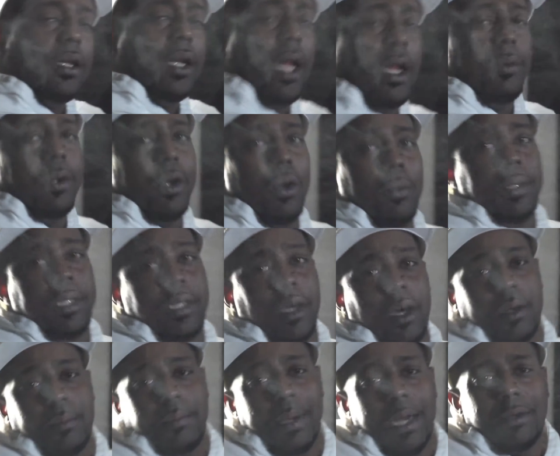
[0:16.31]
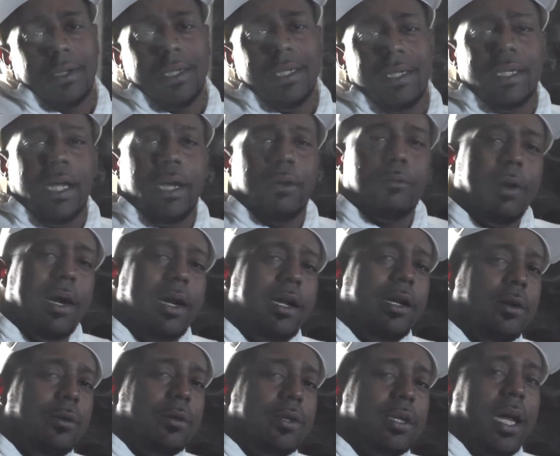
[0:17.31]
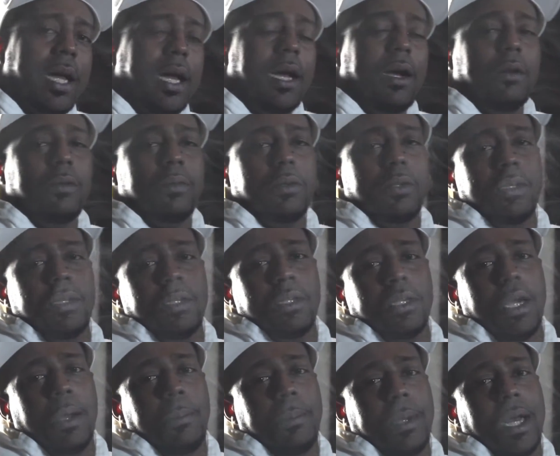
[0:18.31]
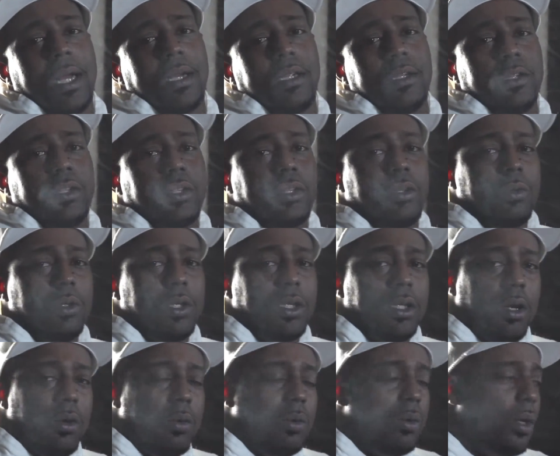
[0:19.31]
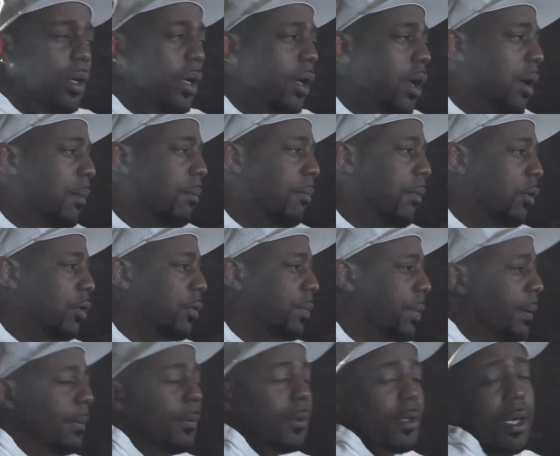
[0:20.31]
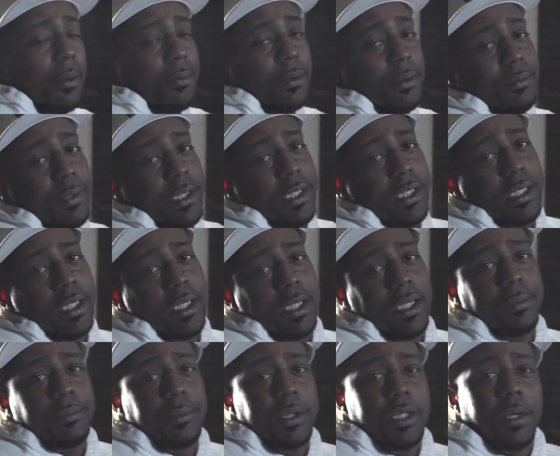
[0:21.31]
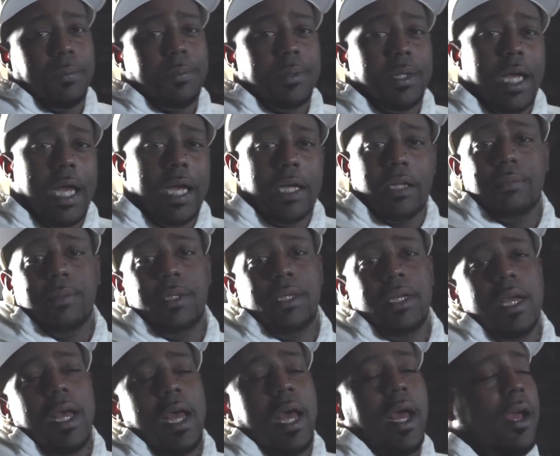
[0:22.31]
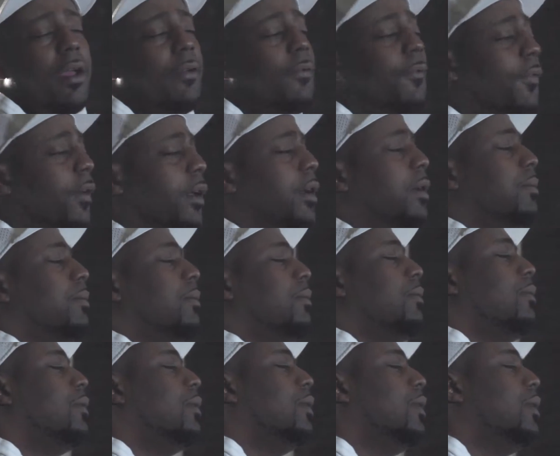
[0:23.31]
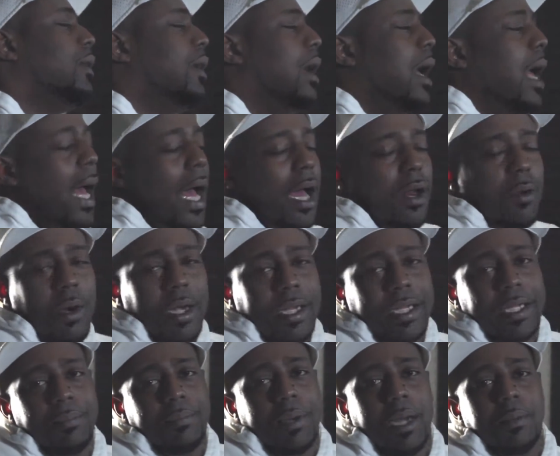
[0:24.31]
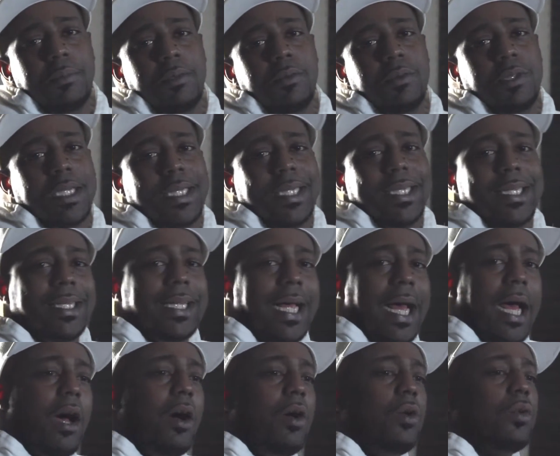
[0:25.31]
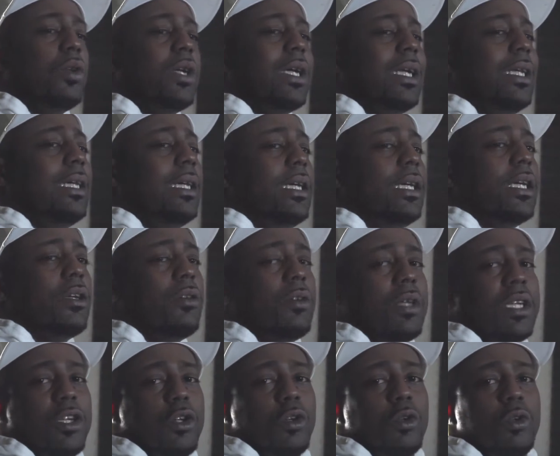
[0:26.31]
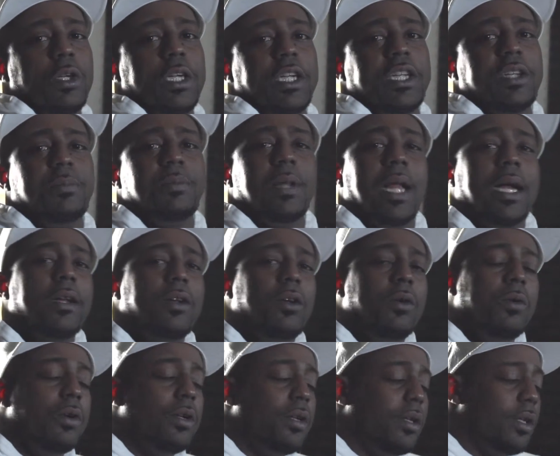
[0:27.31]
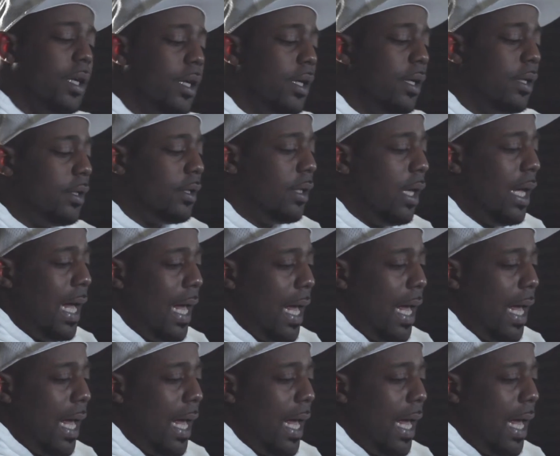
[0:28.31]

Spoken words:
Today we're gonna be talking about getting that radio sound coming out of your studio. Most people come to me and hit me up and ask me, "Hey Flip, how do I get my music to sound clear and crisp like yours does?"